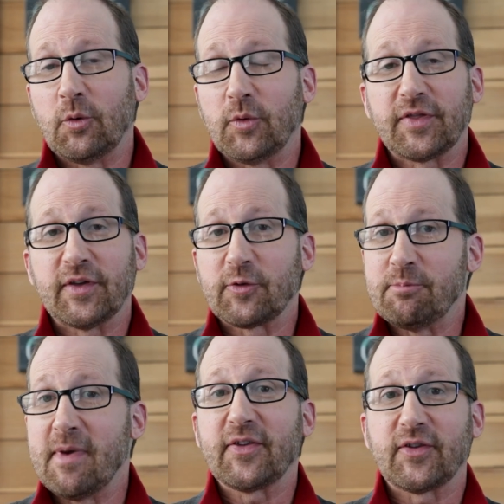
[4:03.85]
with this
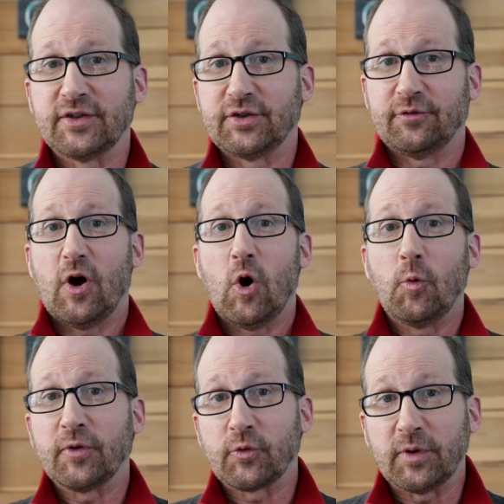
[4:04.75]
message of
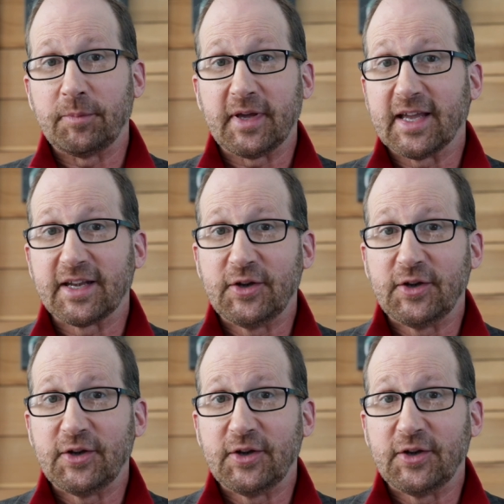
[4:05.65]
hope as we begin